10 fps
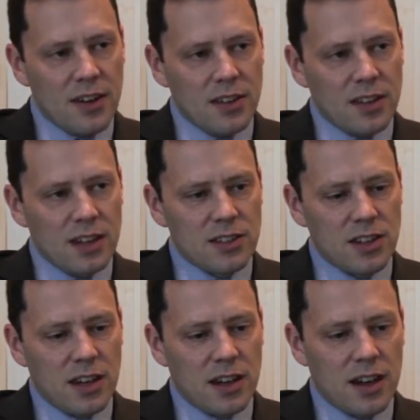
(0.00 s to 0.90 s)
I think there's
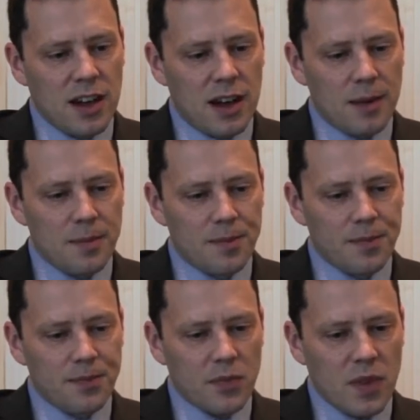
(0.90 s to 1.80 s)

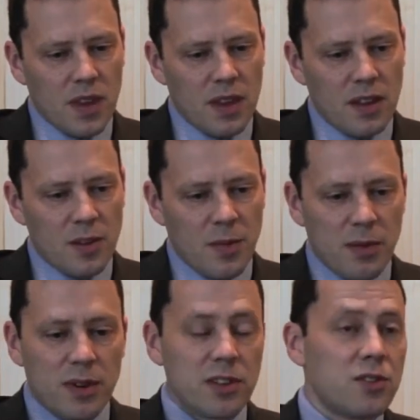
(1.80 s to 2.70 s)
the
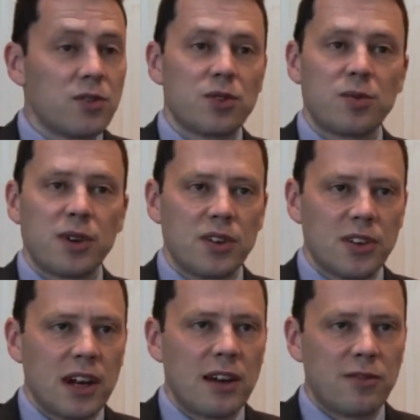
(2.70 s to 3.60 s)
payment industry has always been
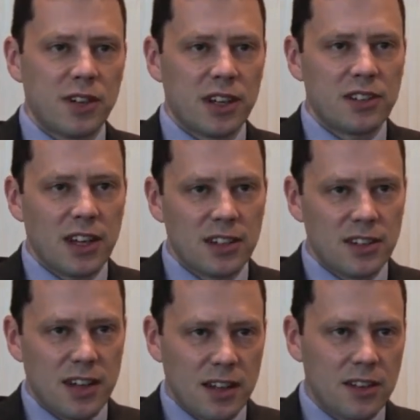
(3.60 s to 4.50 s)
good at leveraging its
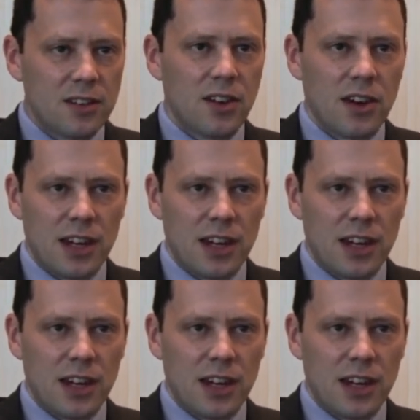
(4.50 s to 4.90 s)
data sets